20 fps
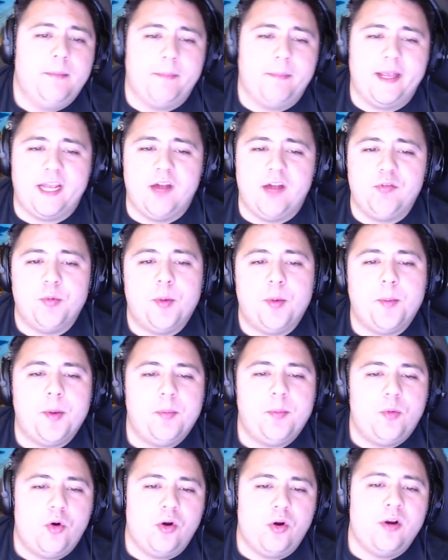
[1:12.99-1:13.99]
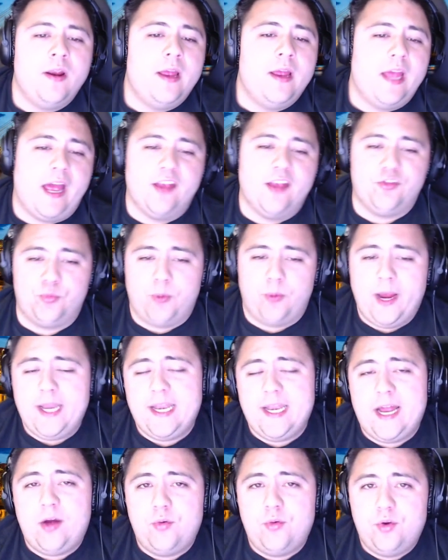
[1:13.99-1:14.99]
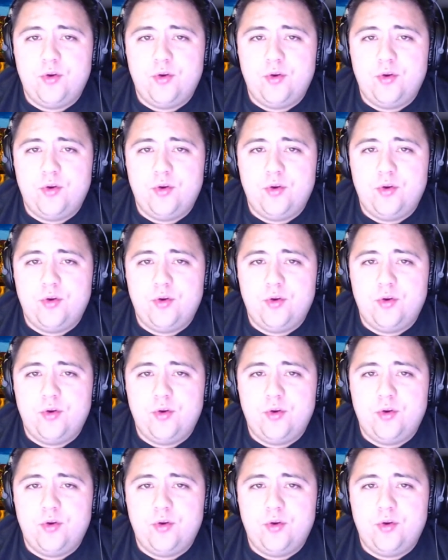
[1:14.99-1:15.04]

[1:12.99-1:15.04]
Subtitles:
Make every moment more, as right now,